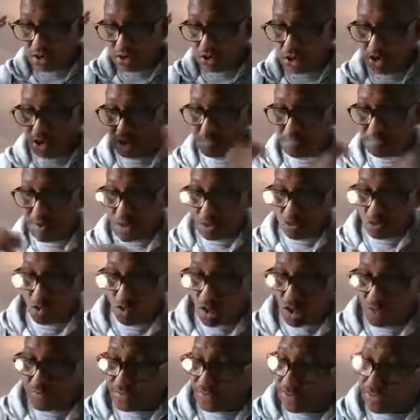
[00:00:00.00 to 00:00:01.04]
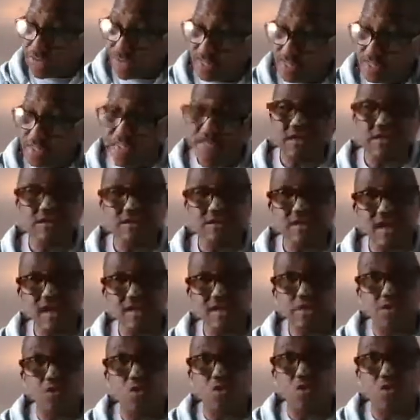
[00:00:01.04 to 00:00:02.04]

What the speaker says: talked about or anything, and they can sack the